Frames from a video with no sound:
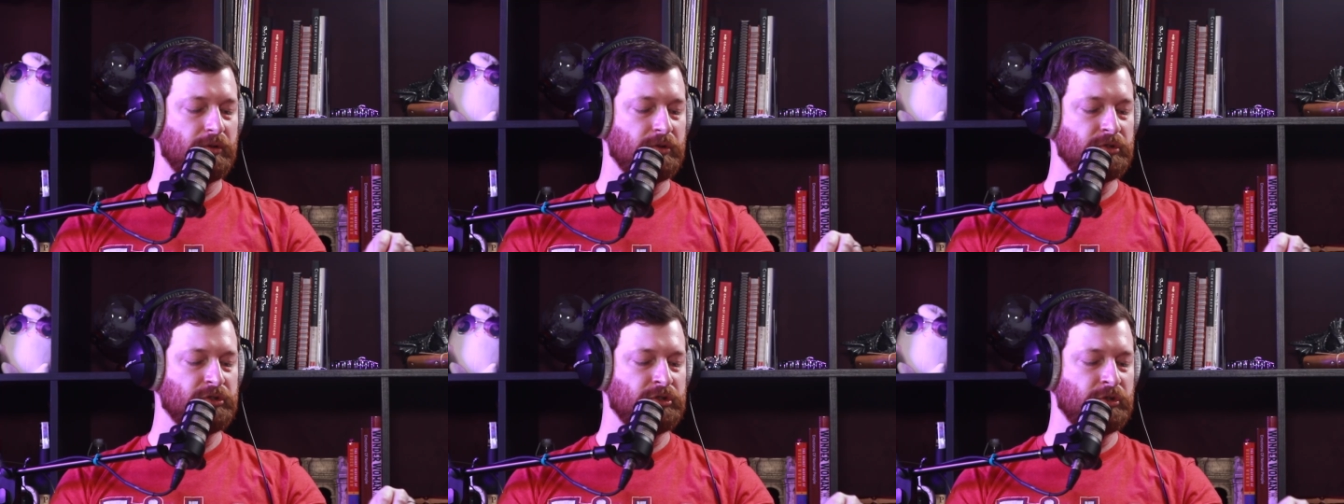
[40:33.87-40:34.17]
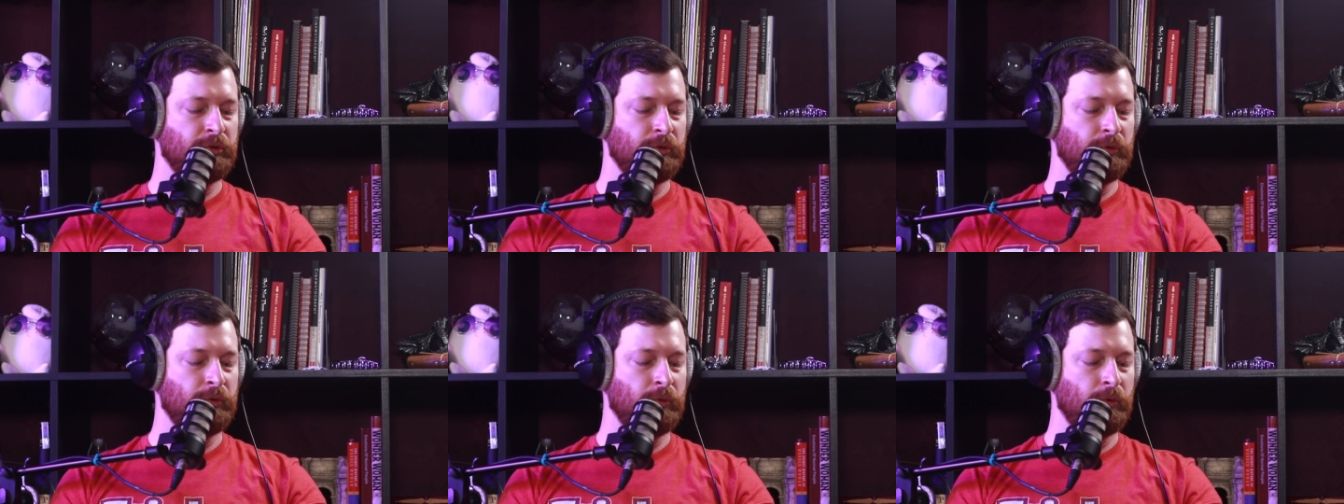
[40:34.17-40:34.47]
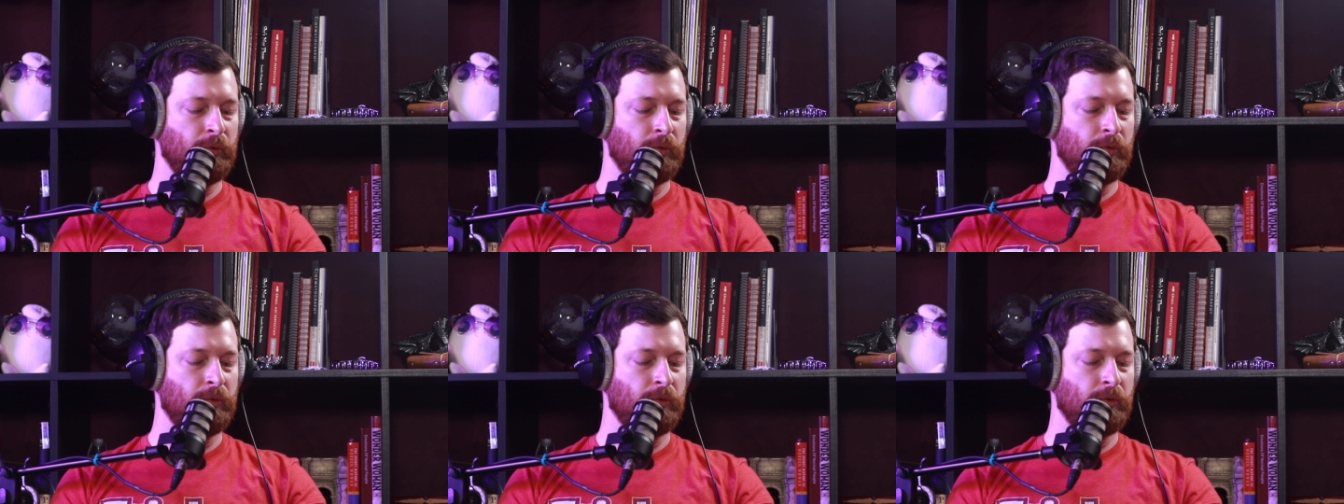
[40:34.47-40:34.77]

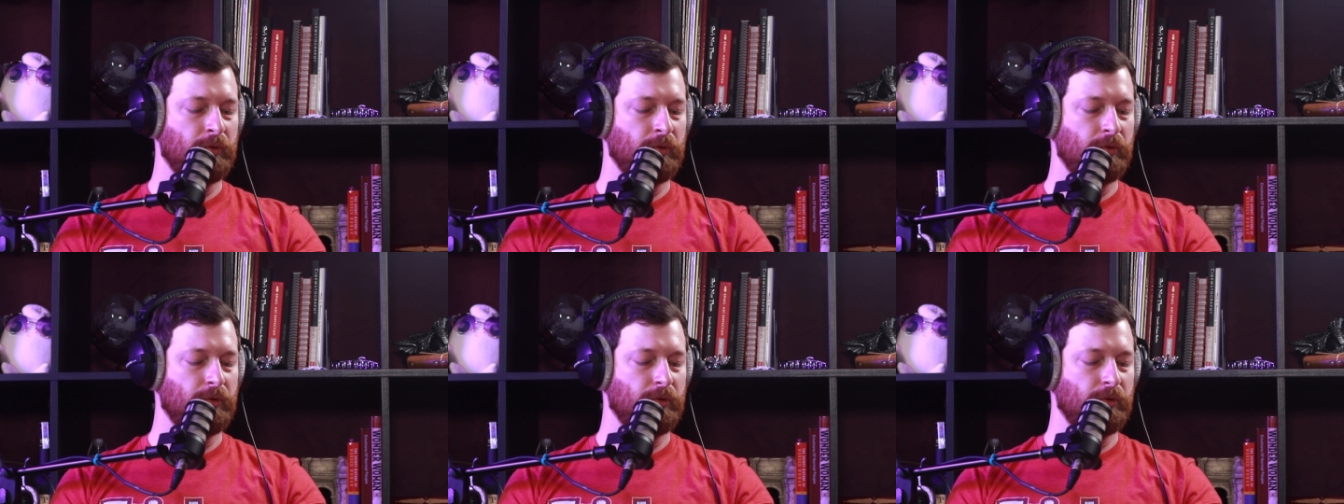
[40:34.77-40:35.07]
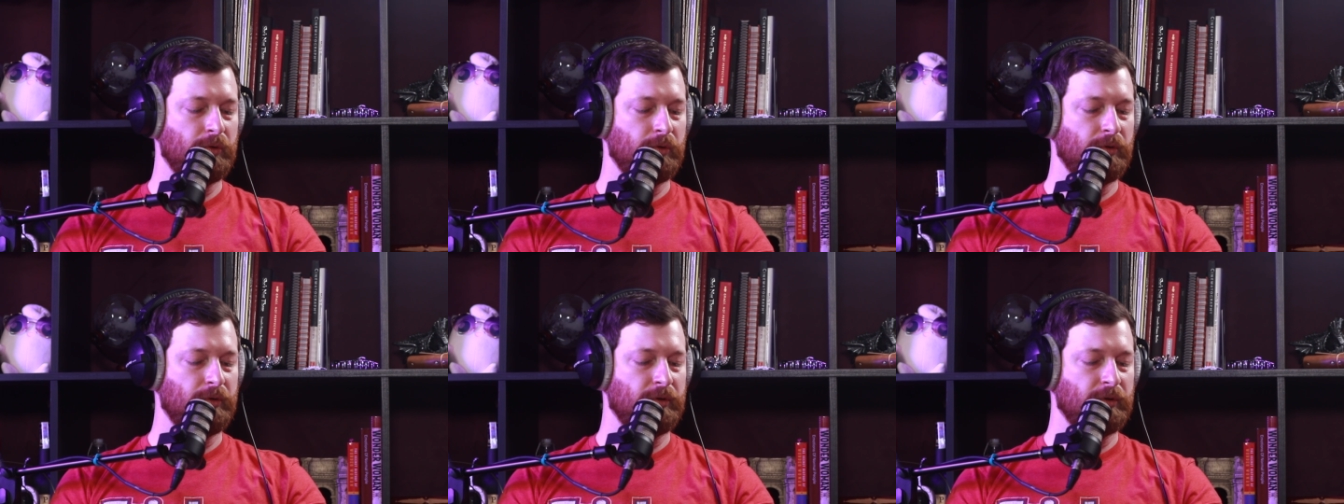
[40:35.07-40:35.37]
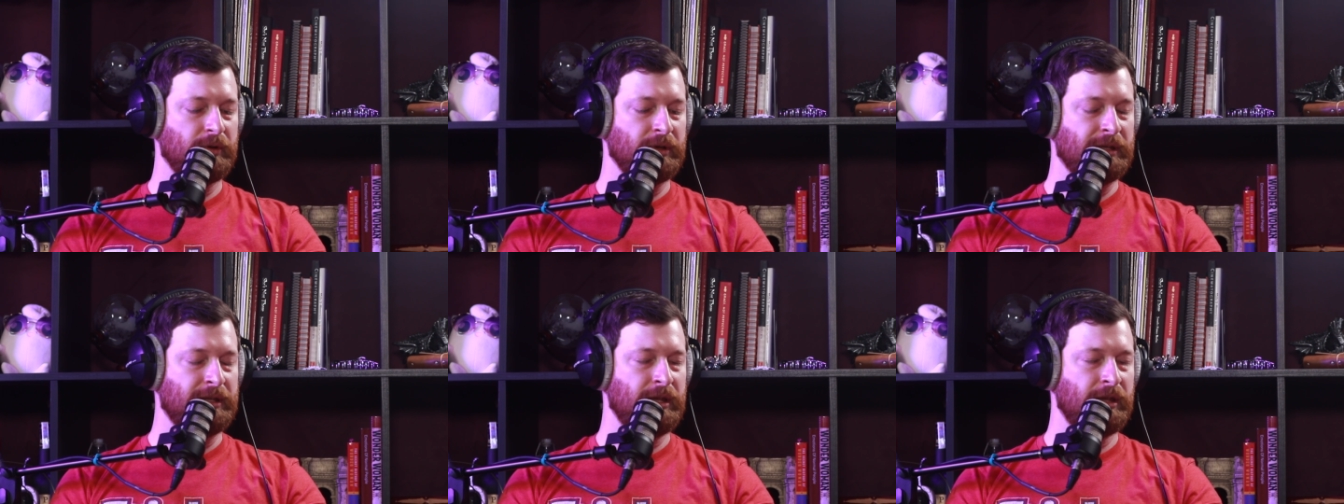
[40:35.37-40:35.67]
to
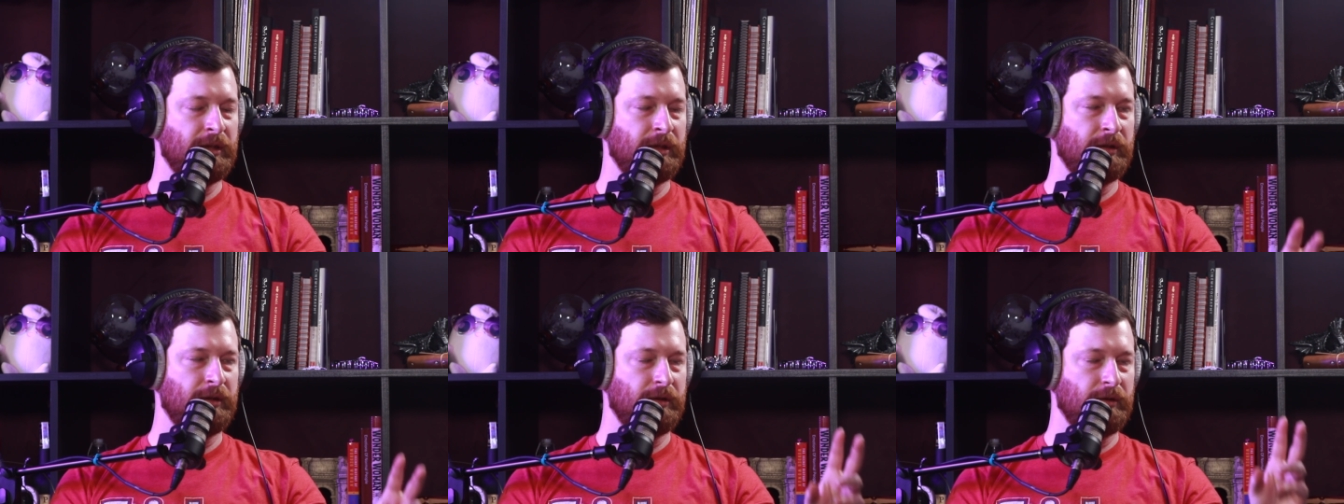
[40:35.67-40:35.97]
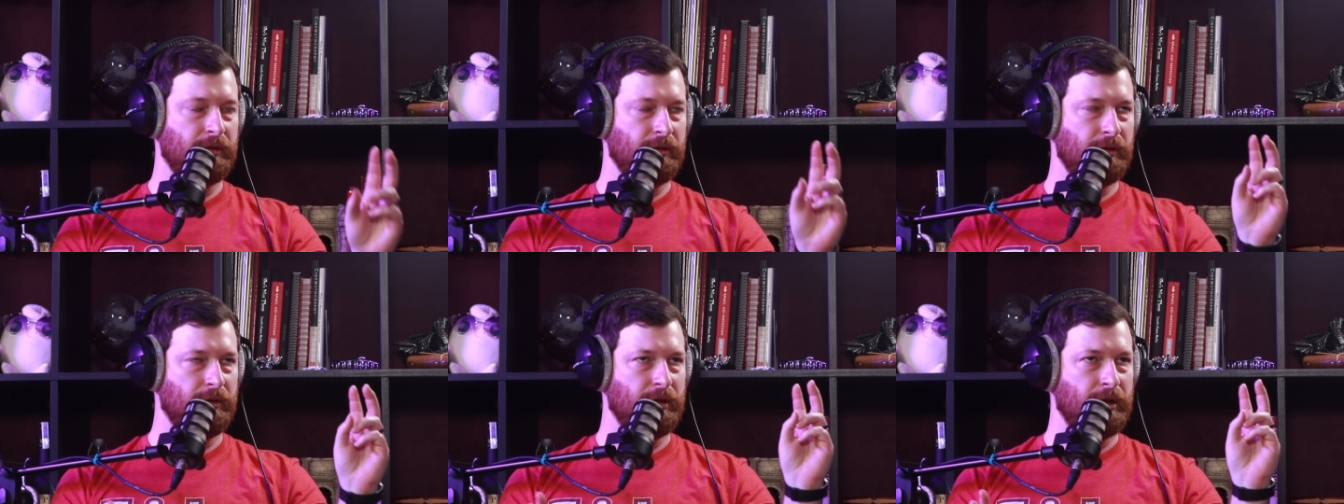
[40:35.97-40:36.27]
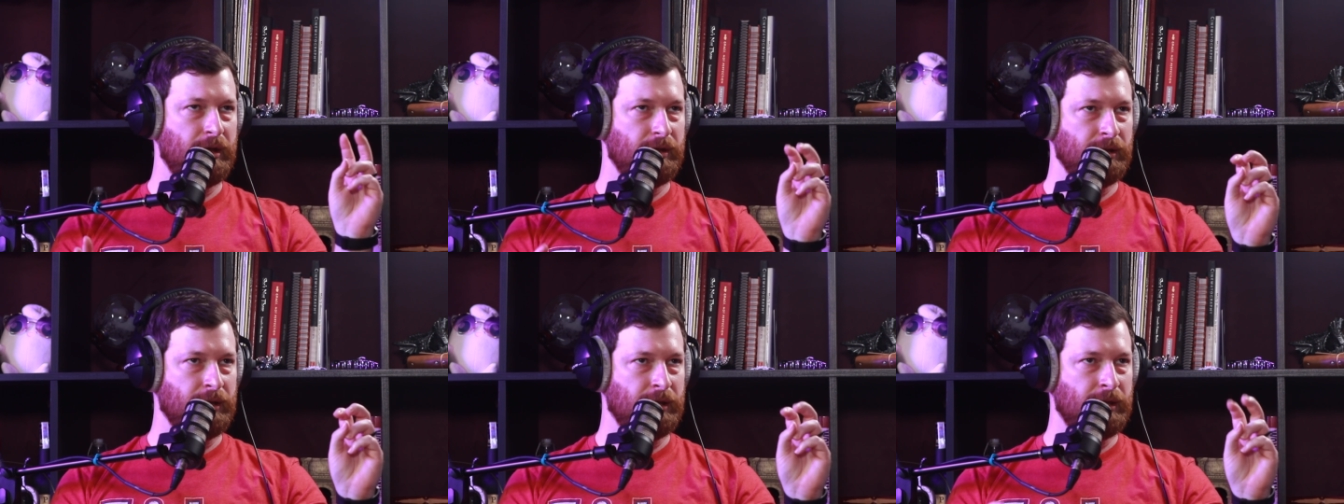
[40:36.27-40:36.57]
get
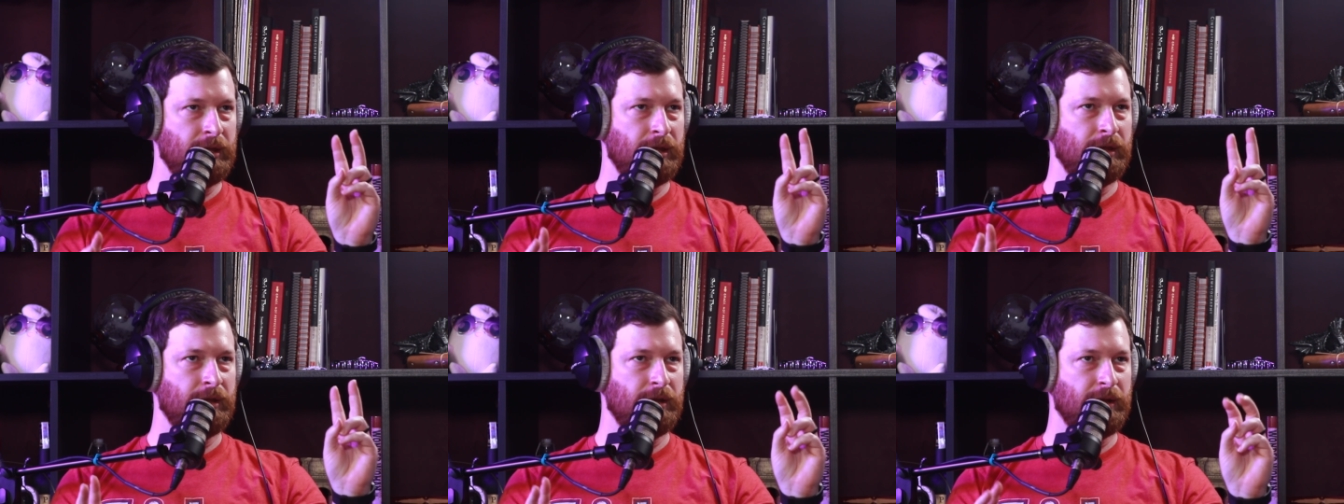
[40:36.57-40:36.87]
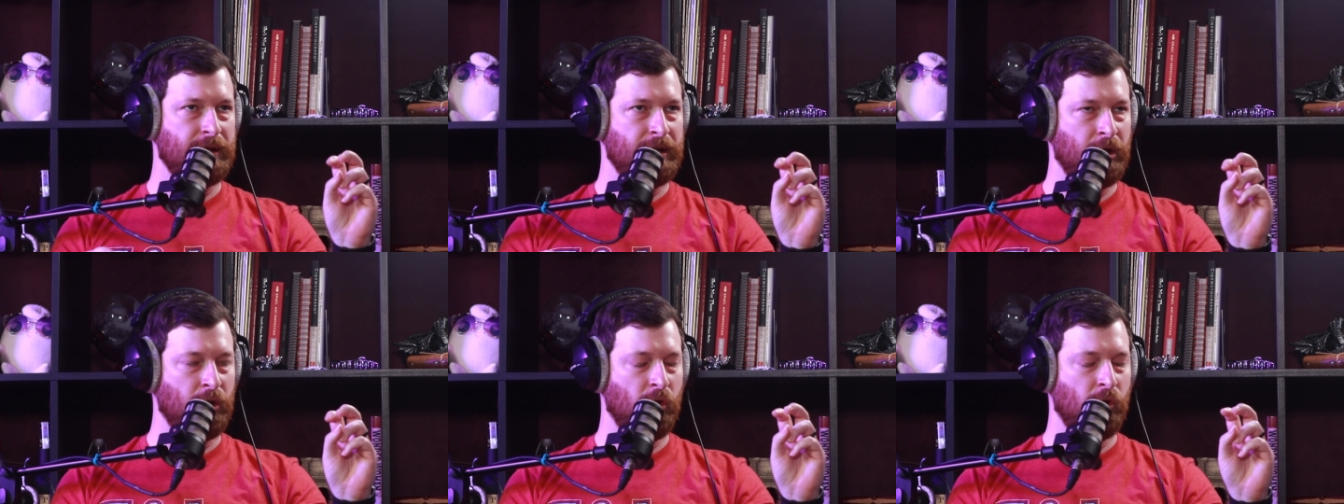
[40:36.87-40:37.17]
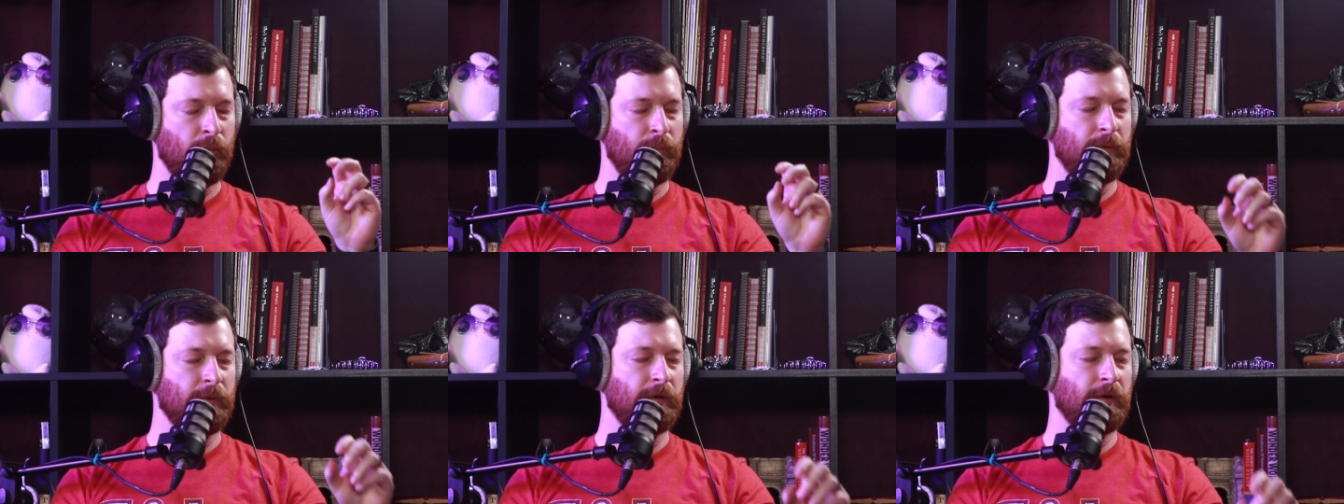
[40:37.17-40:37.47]
get
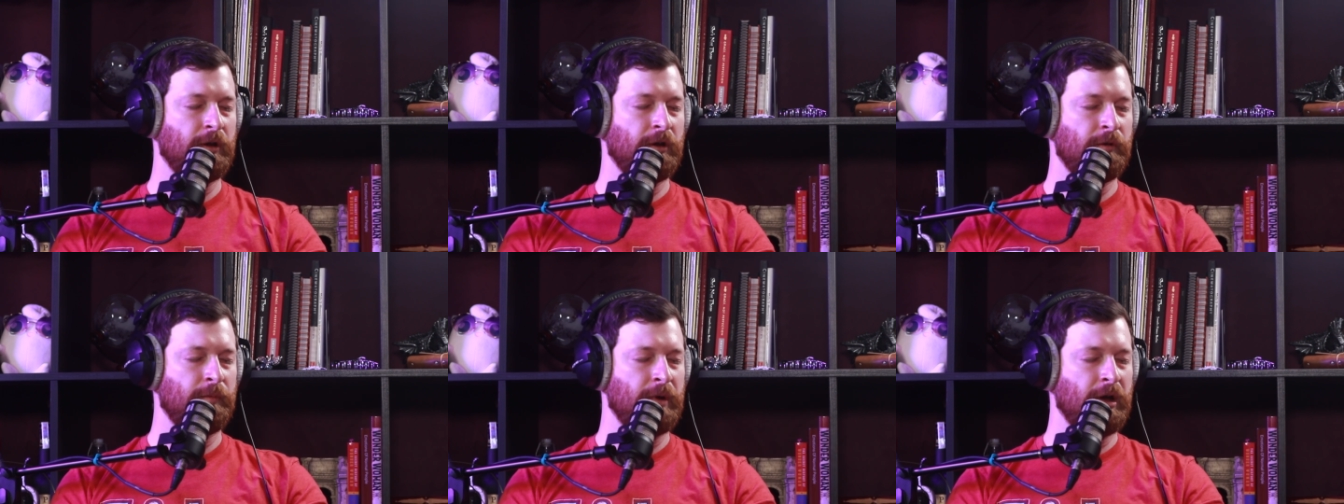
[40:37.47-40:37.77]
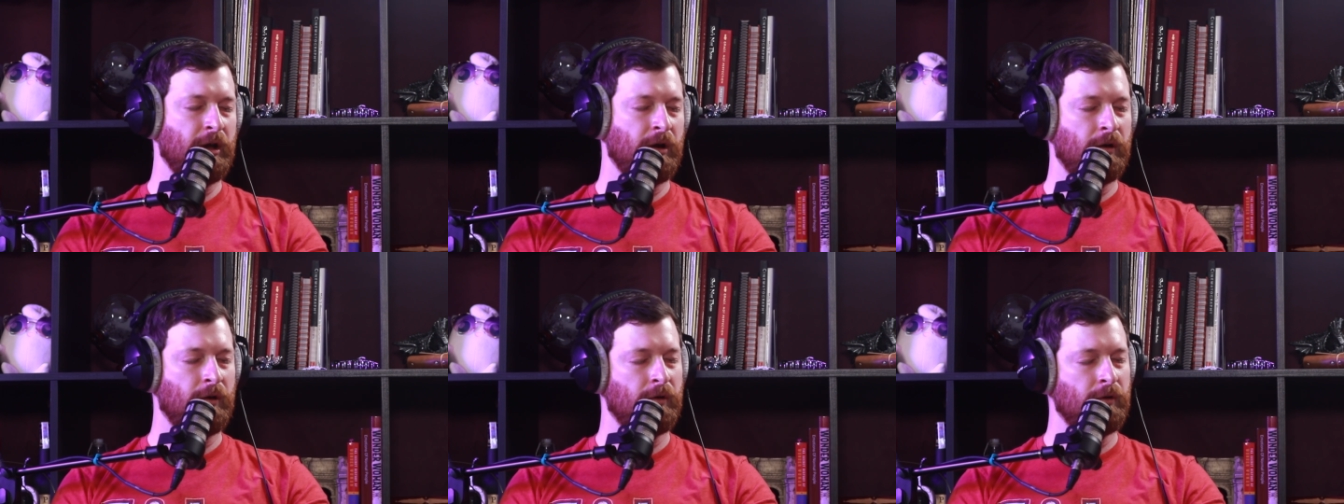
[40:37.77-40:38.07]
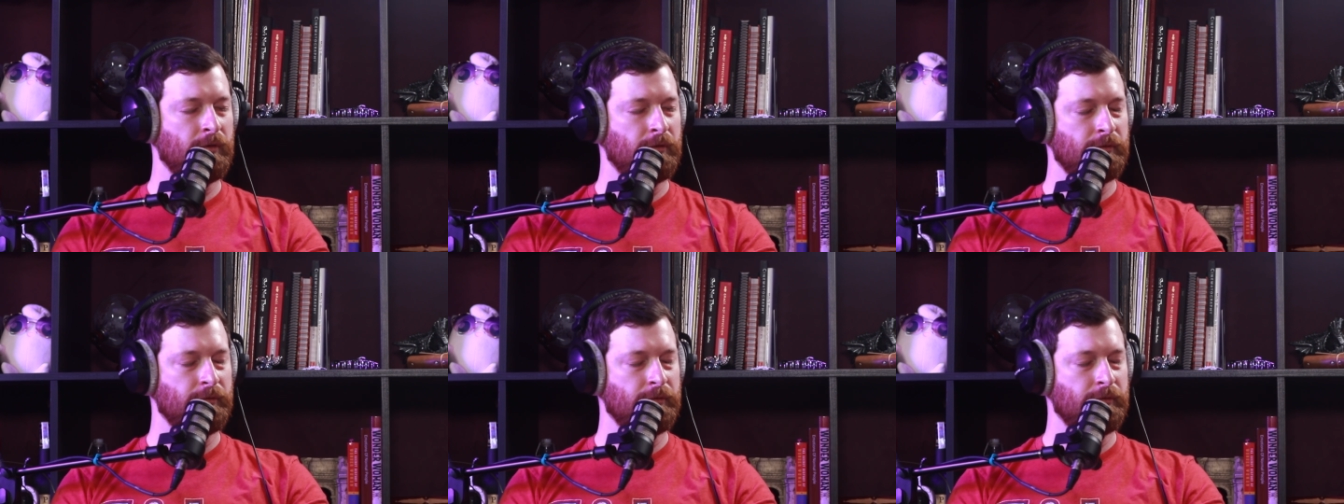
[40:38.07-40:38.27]
help about